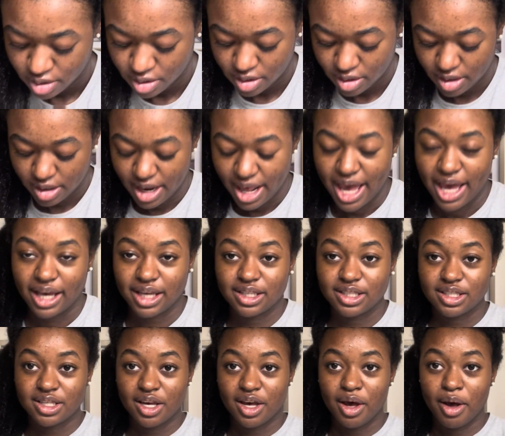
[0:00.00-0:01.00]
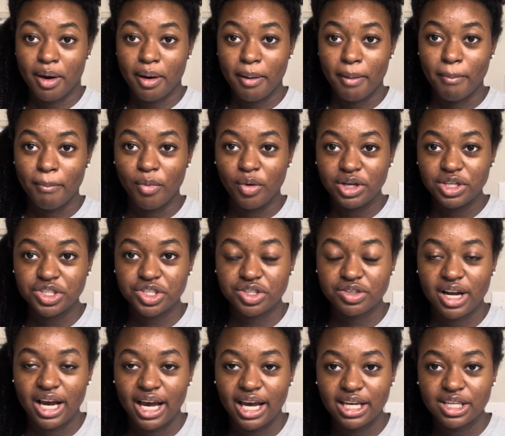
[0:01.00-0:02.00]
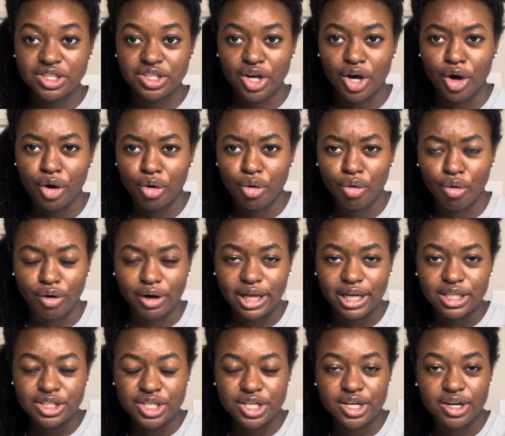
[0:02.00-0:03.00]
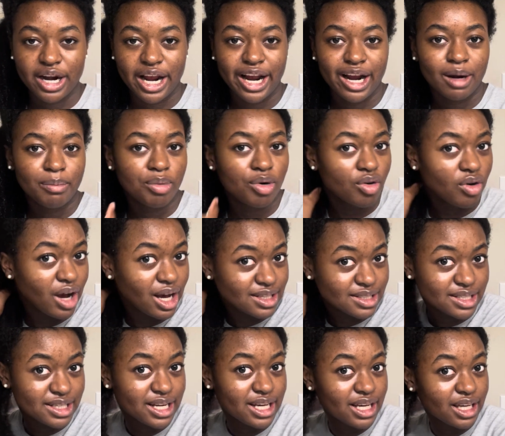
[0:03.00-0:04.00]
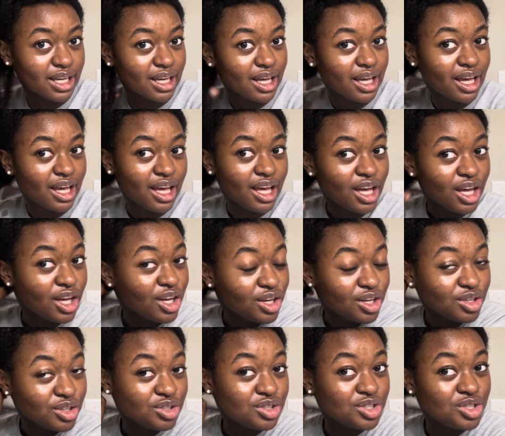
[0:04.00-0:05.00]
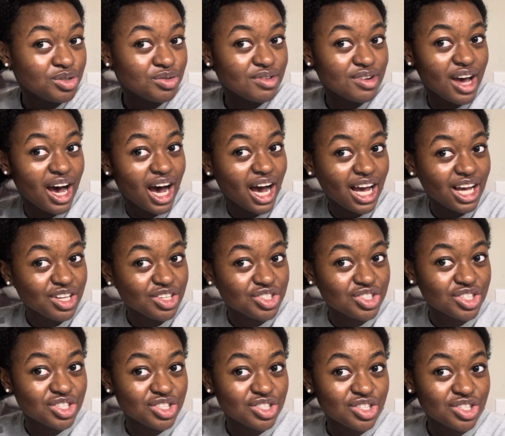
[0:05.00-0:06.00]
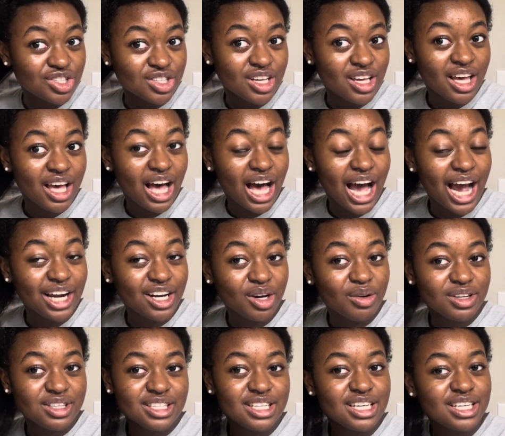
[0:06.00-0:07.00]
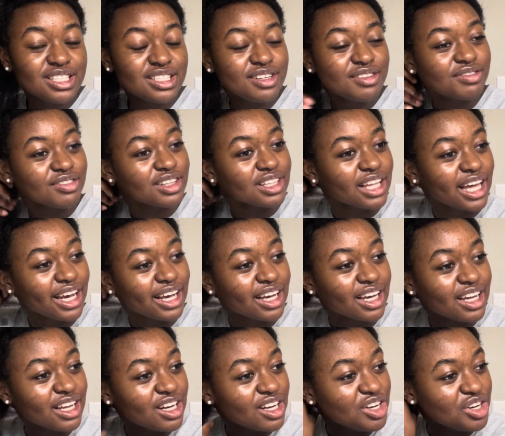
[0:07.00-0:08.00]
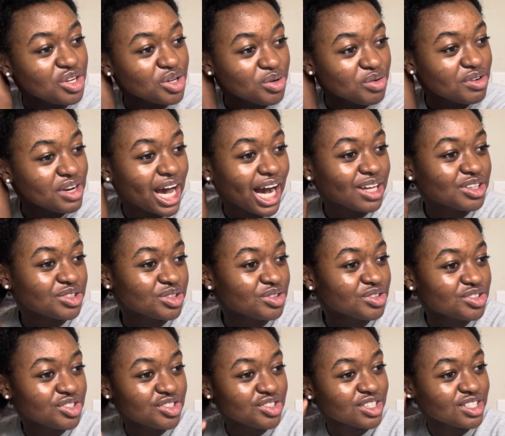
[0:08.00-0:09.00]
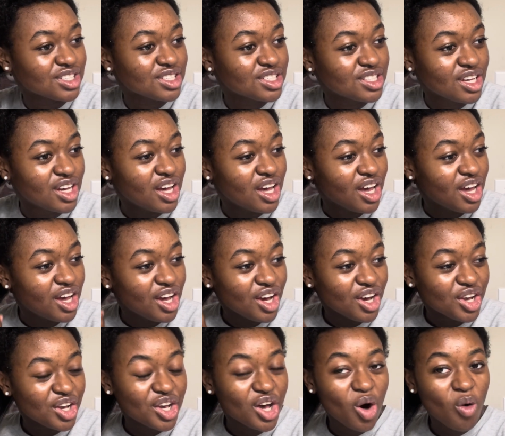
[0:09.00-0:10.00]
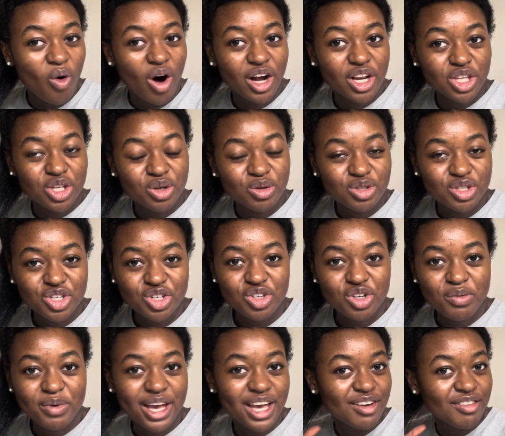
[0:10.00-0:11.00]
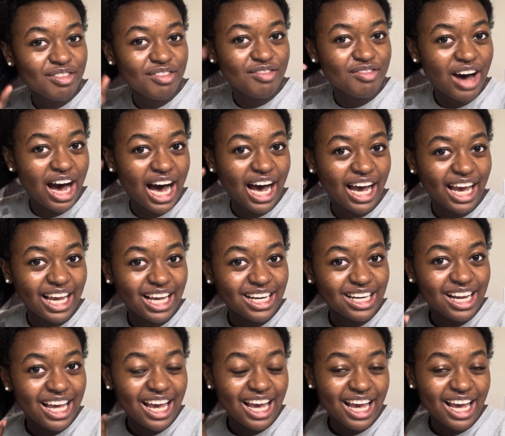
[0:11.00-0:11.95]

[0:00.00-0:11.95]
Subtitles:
Next, moisturize according to your hair porosity. Do not just, I know it's easy for like new naturals to just go on YouTube and find